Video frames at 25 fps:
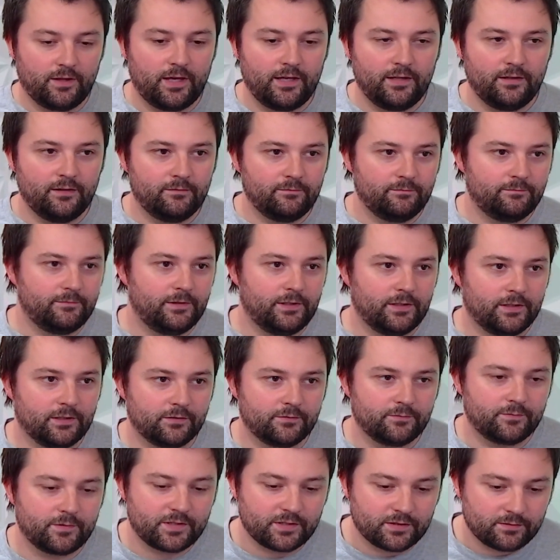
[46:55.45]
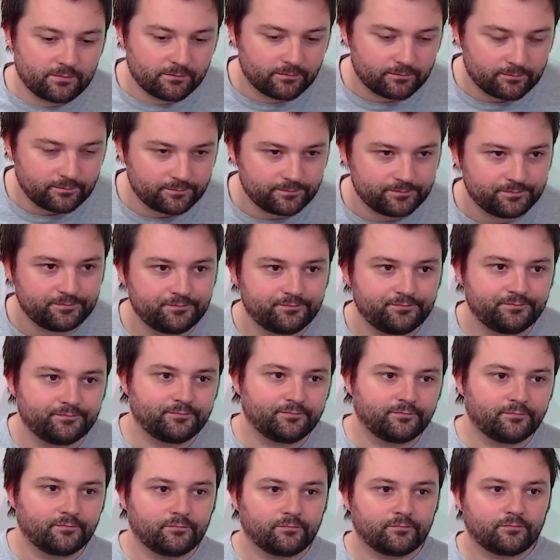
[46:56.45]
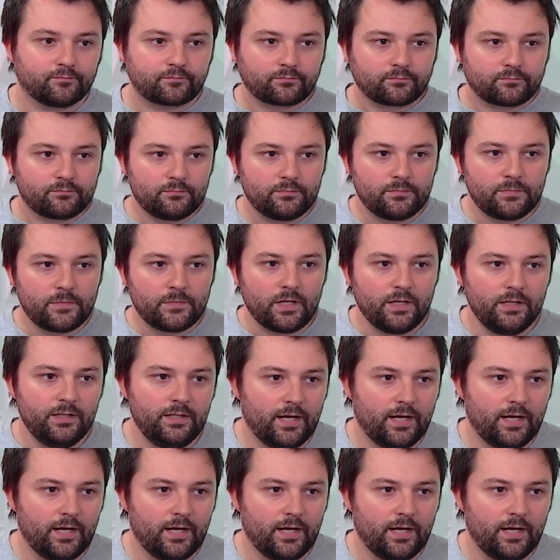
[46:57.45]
an event as much as it is a competition.